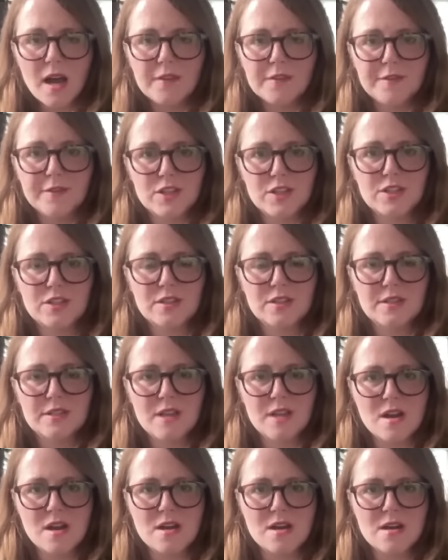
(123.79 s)
Officials
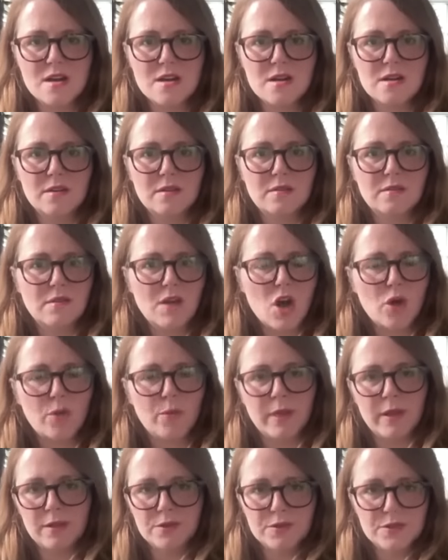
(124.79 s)
are
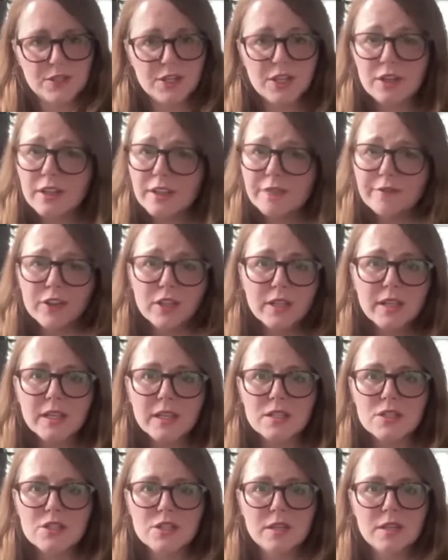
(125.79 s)
combing through security
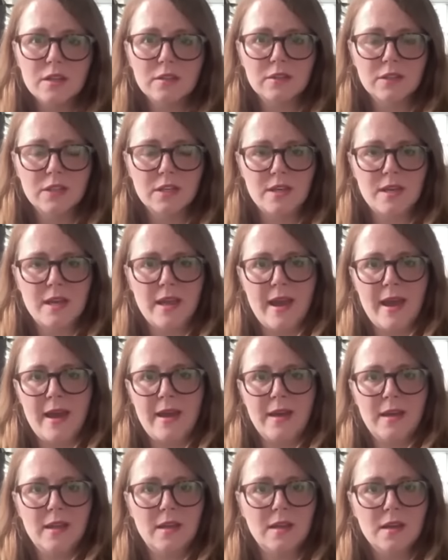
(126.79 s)
footage. They're looking
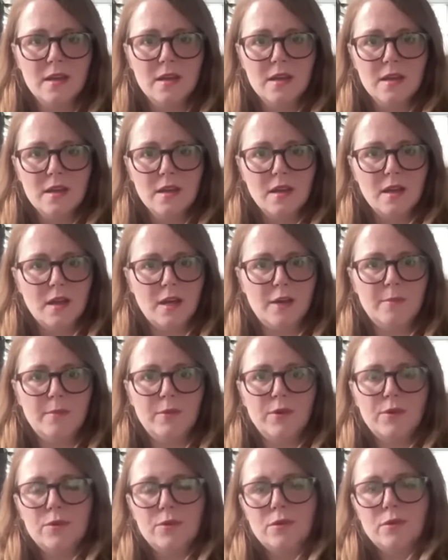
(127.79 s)
at
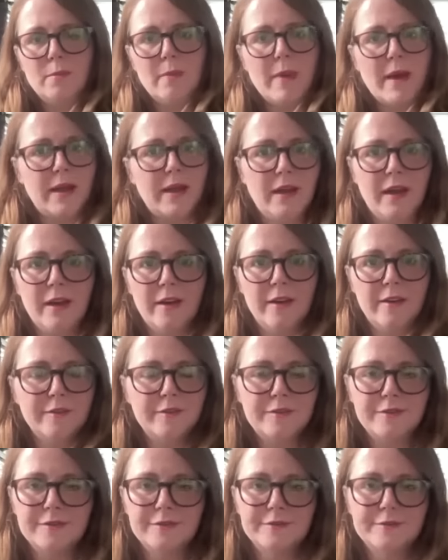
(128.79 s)
who might have
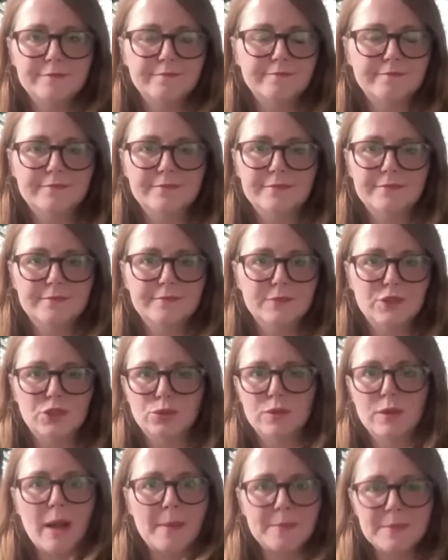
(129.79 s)

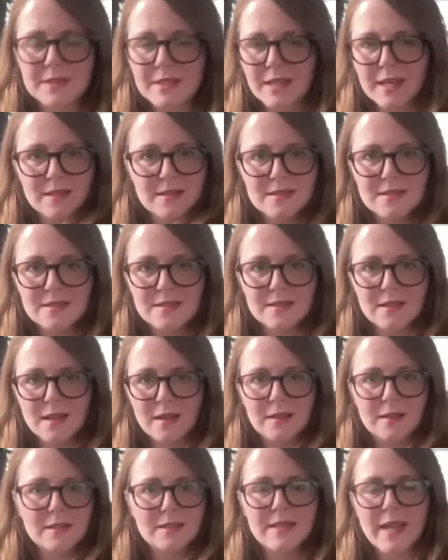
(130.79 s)
dropped this
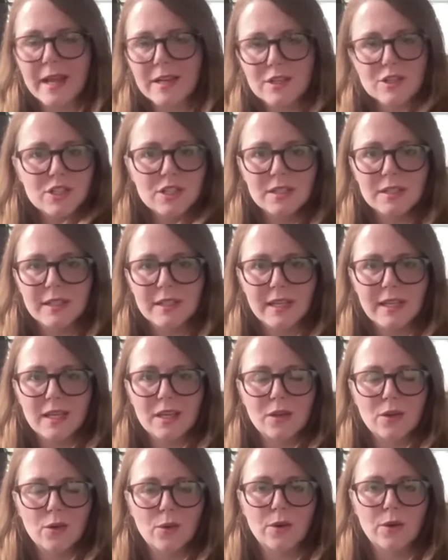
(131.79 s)

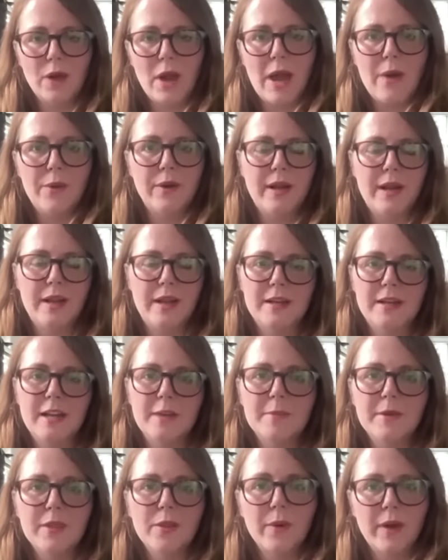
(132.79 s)
unintentionally or how it ended
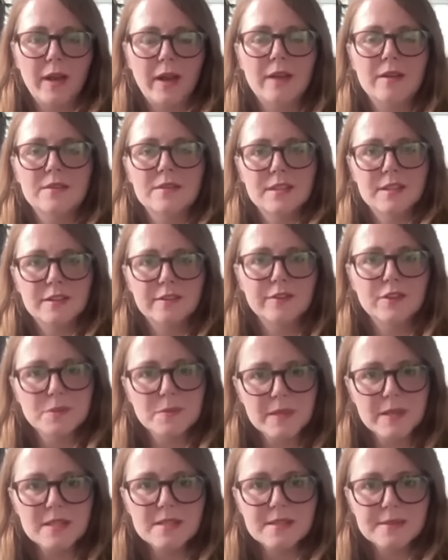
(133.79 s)
up in the White House in the first
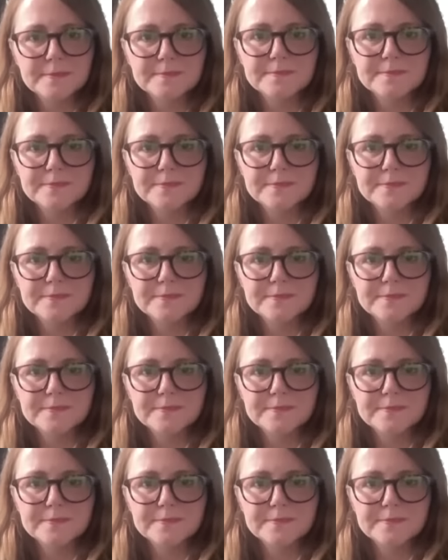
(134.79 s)
place.